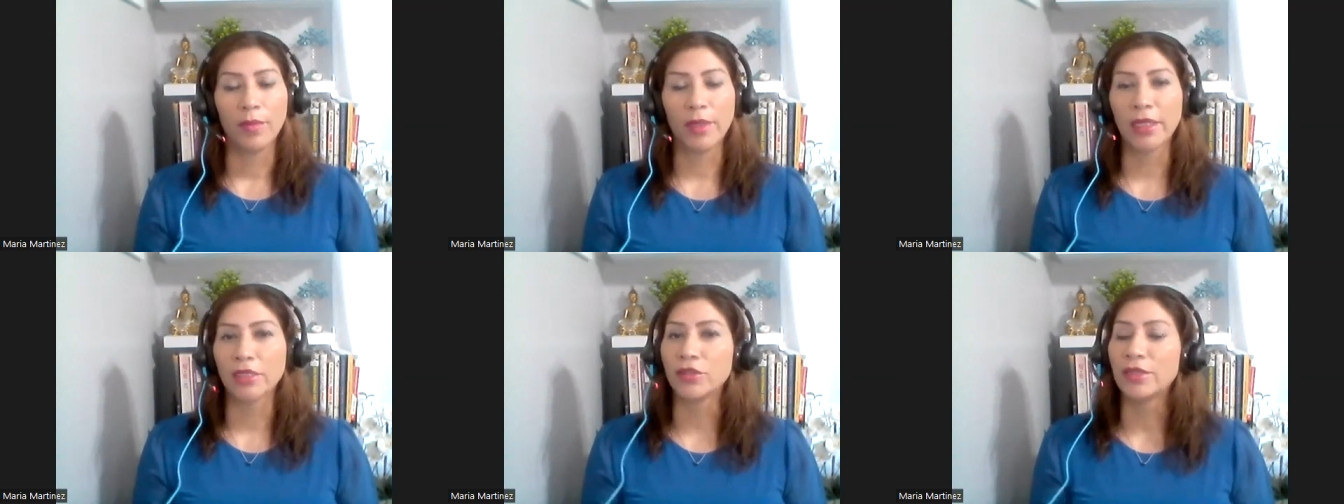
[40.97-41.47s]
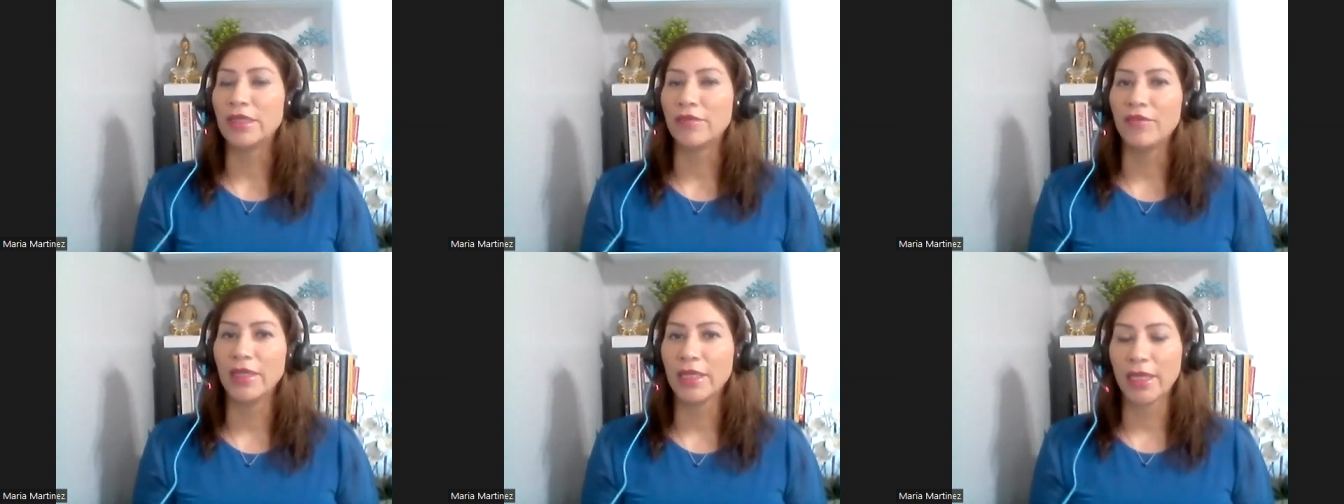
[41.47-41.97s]
Because you're
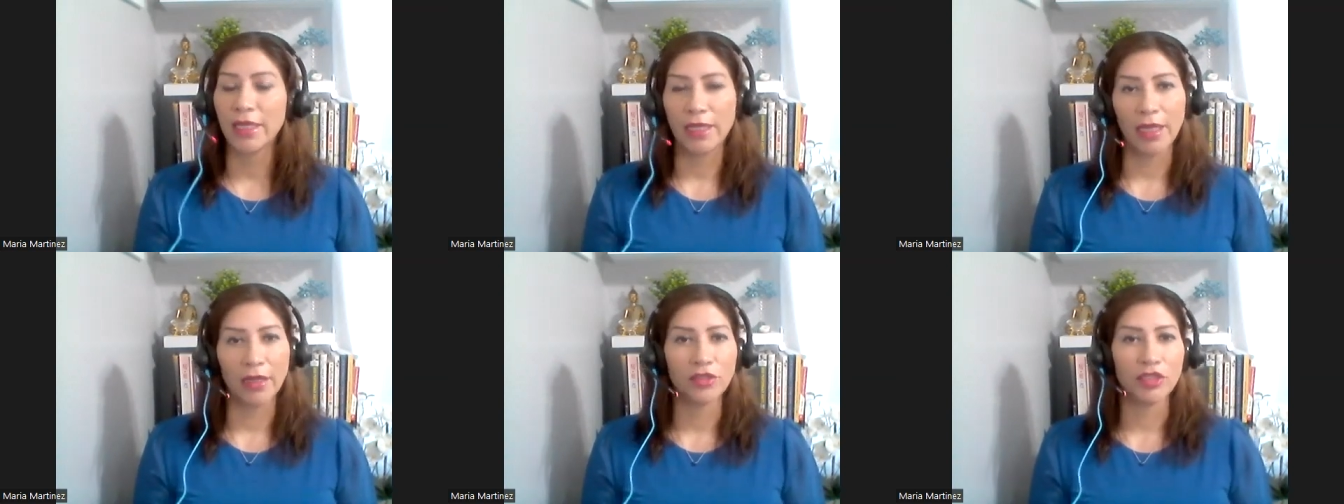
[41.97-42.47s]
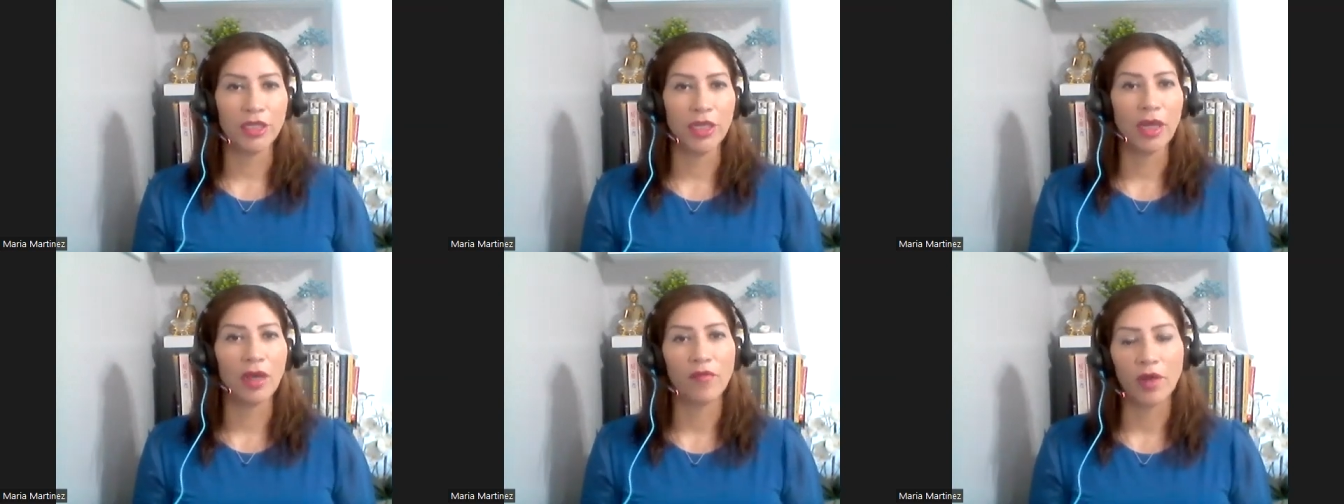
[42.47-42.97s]
living in the
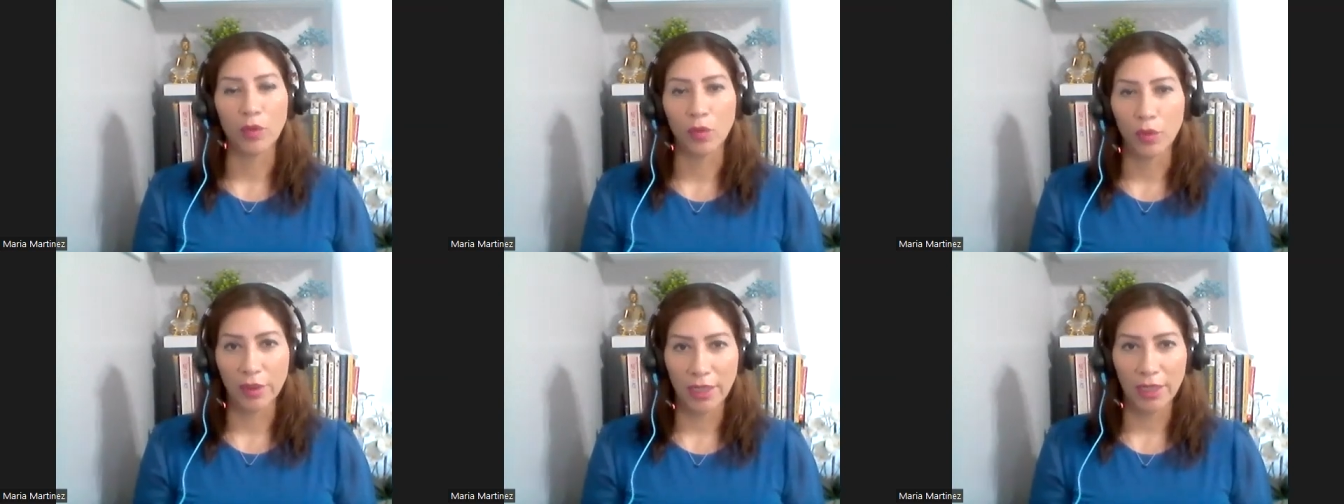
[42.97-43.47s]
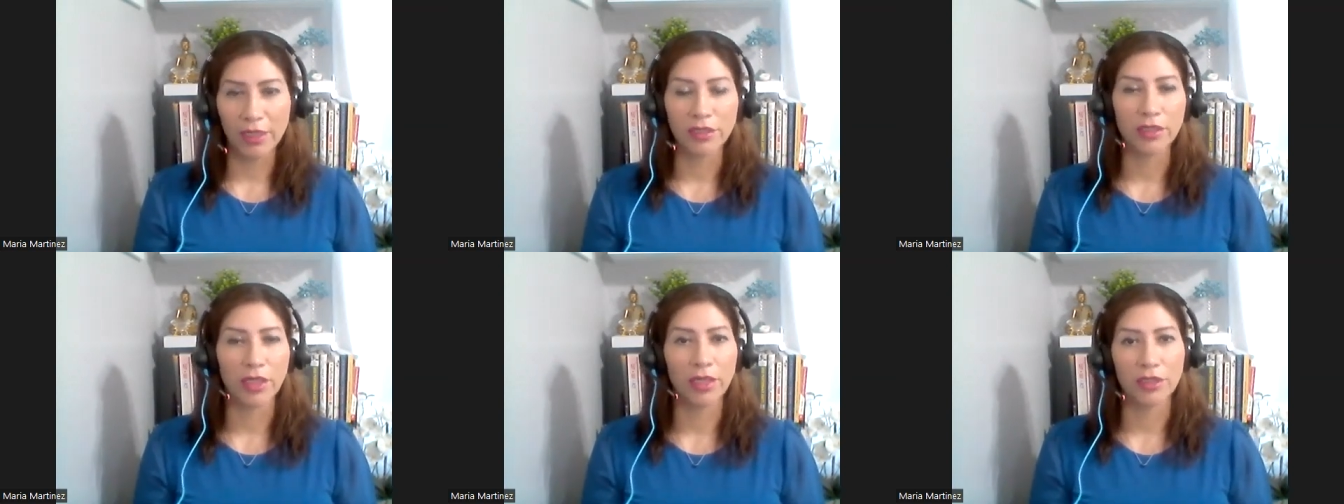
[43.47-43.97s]
energy of
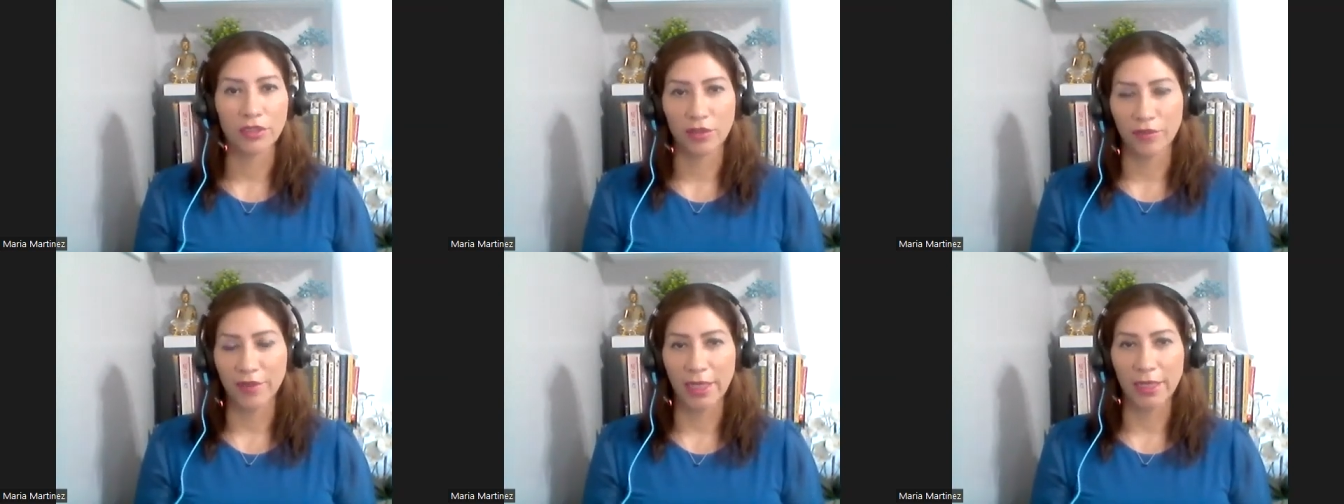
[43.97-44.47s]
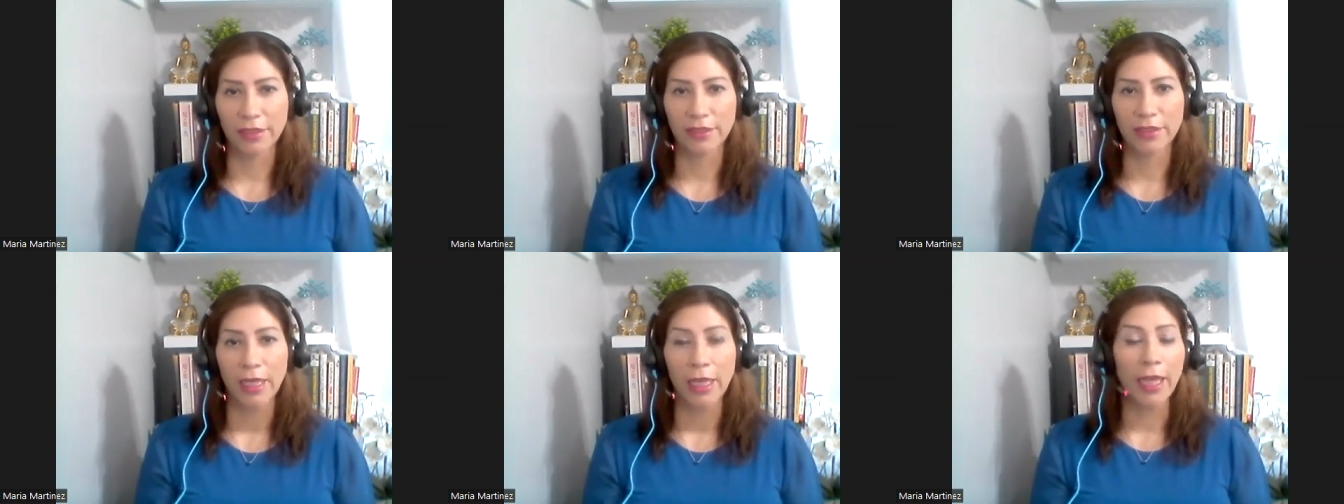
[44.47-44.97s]
unworthiness, undeservingness,
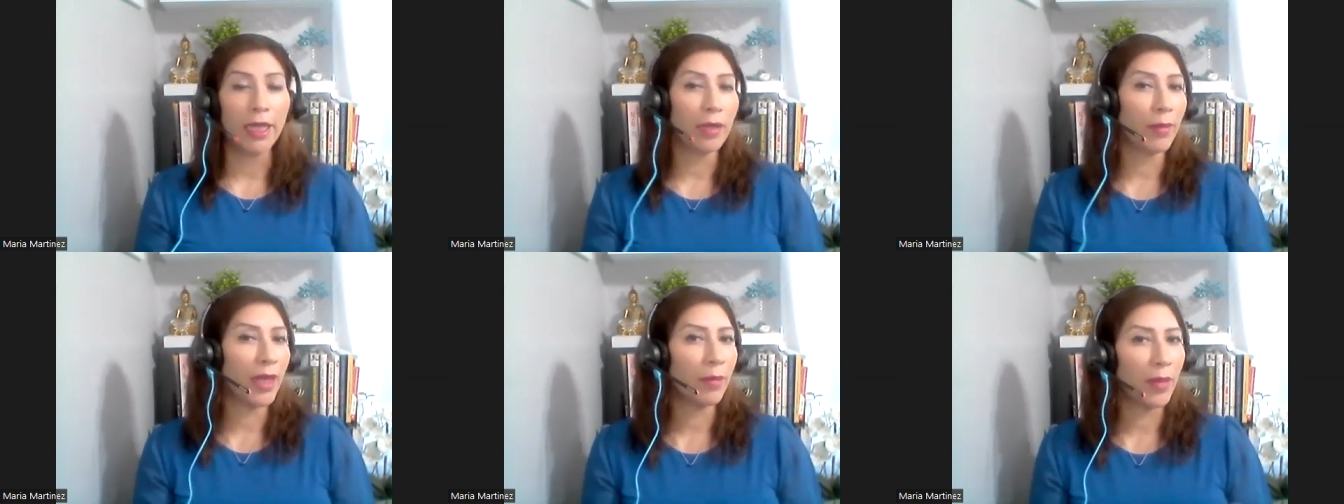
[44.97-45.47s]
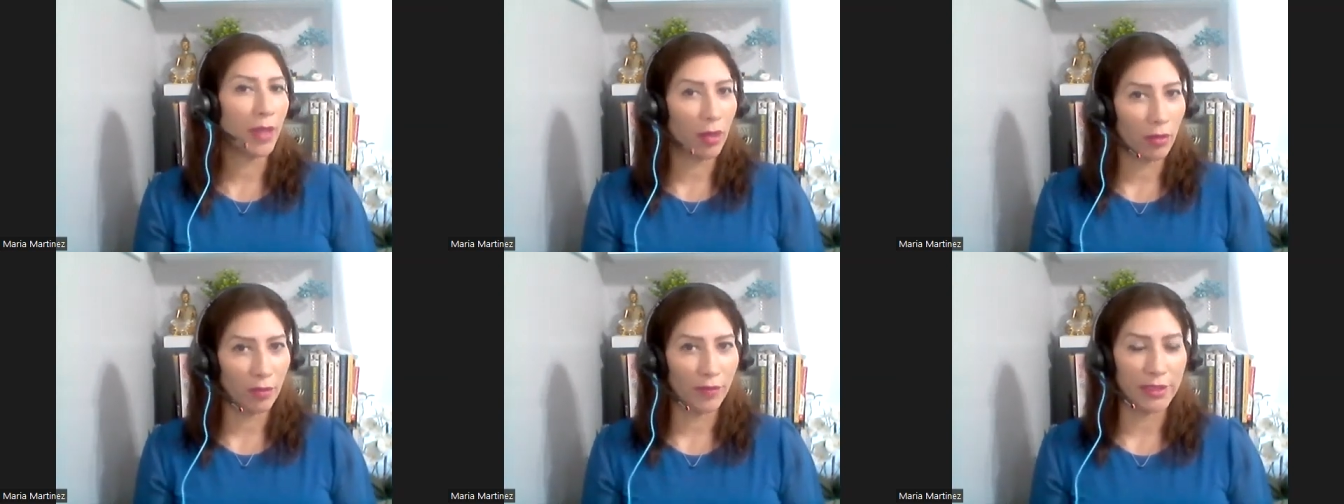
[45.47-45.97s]
and it may not be
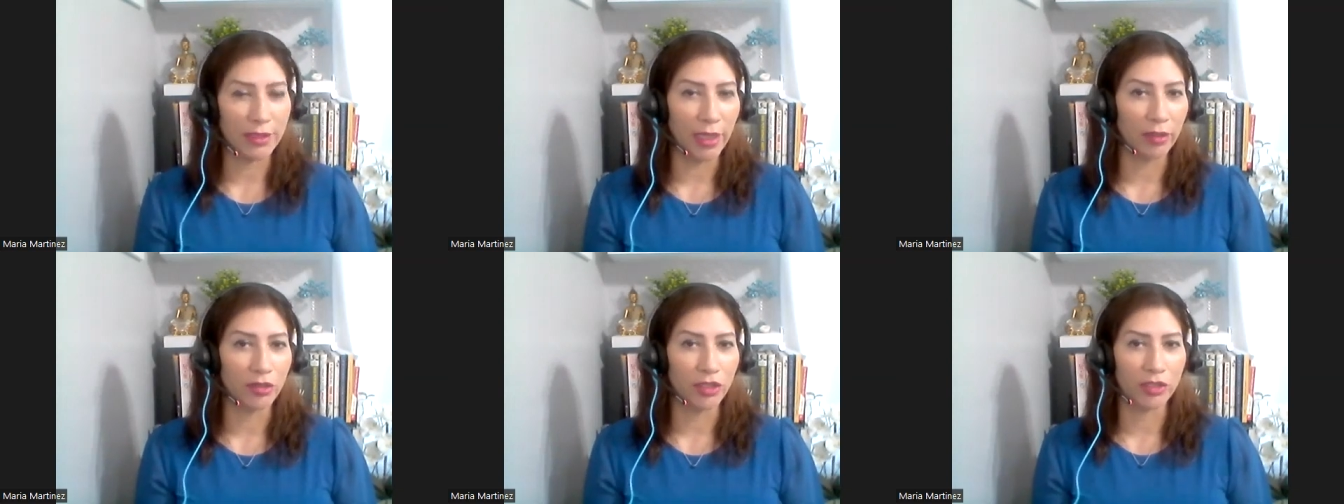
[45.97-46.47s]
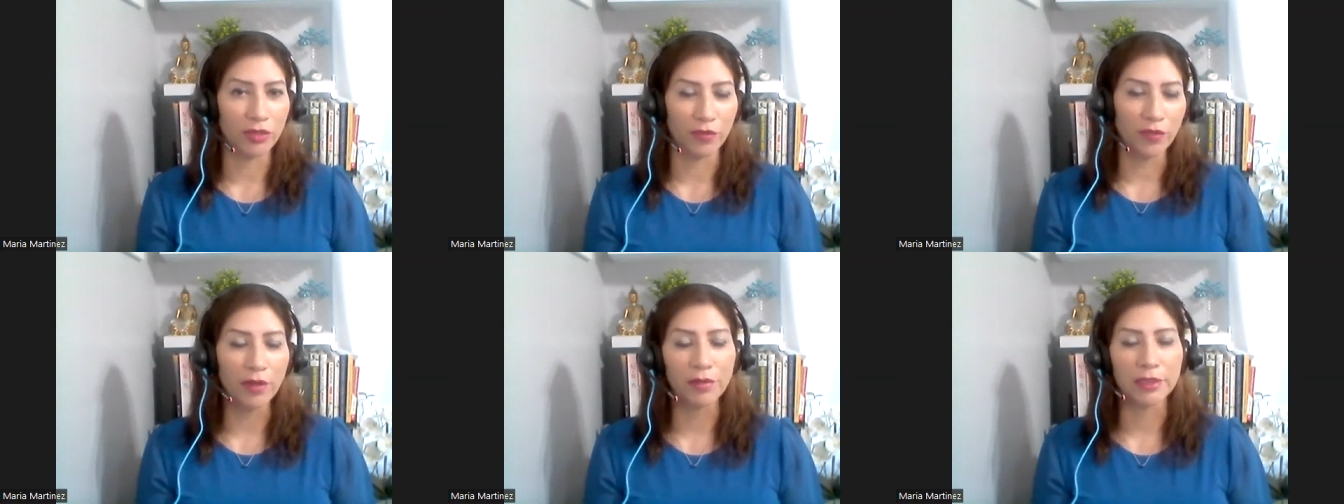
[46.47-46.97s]
all of these energies
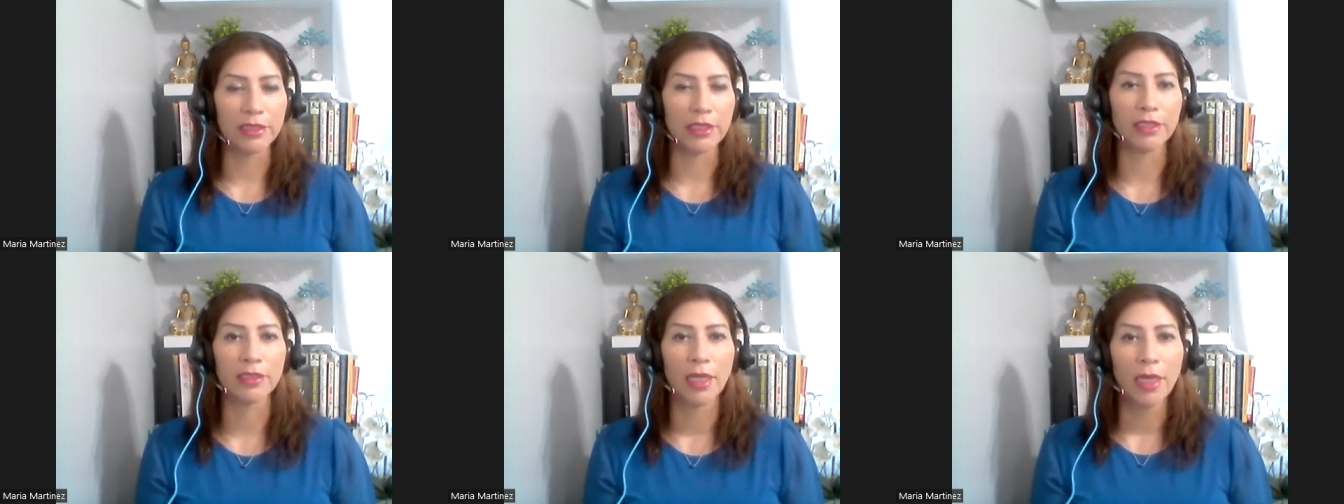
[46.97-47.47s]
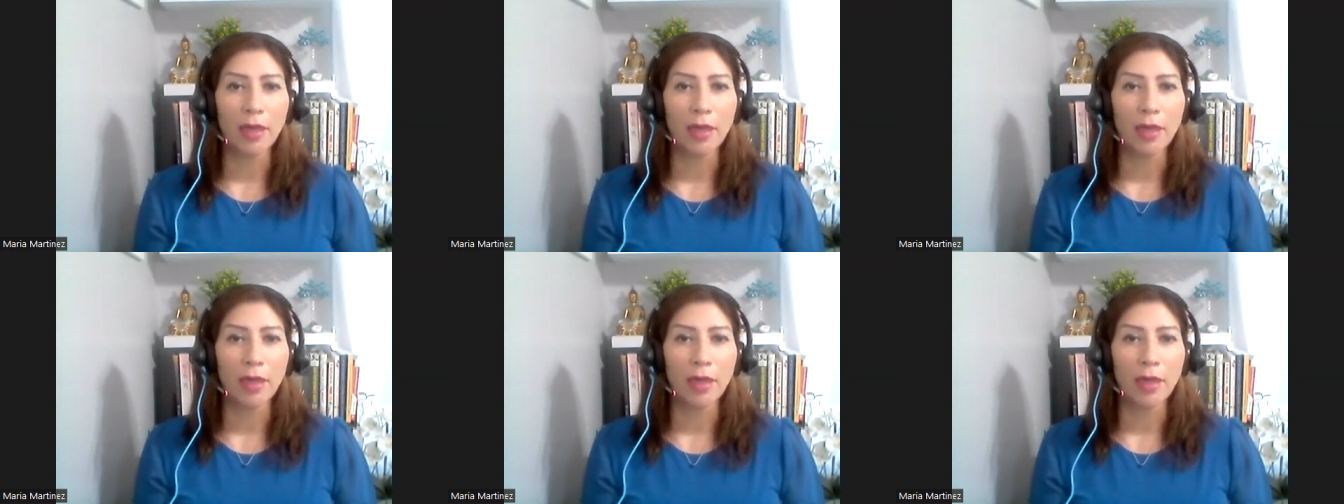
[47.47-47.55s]
or frequencies,